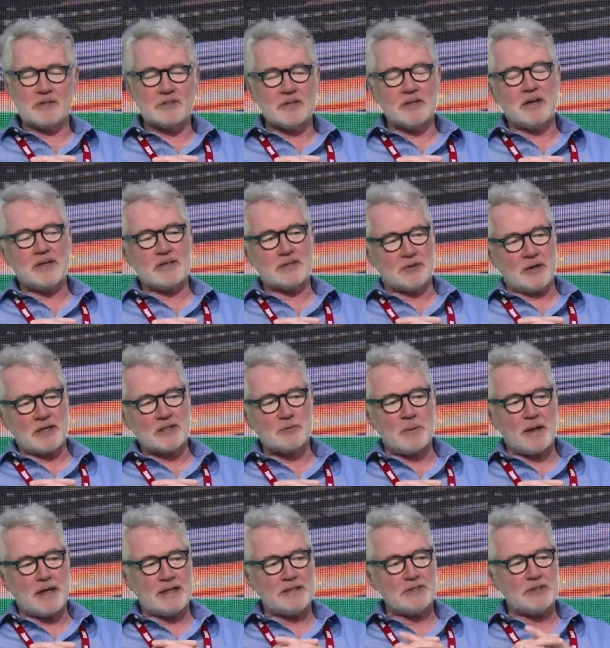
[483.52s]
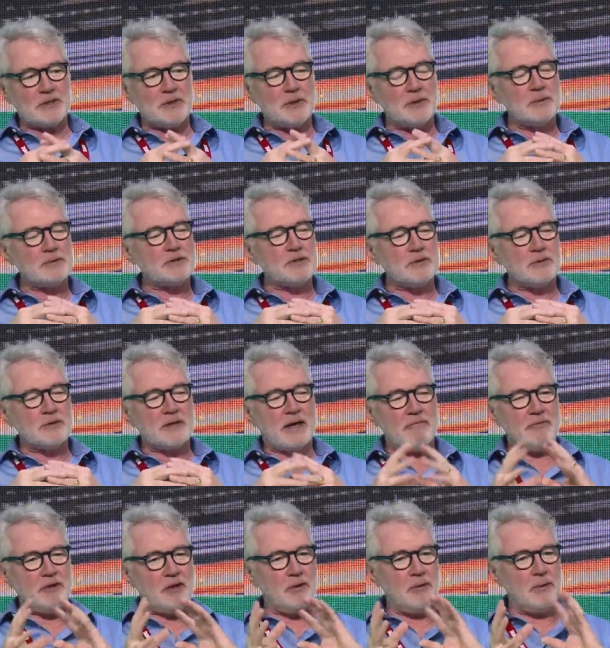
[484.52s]
there's a lot of tricks we can do to
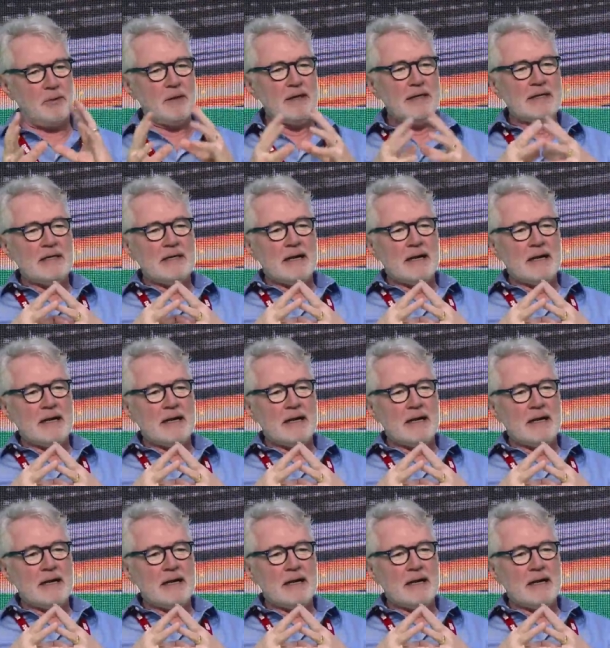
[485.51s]
give you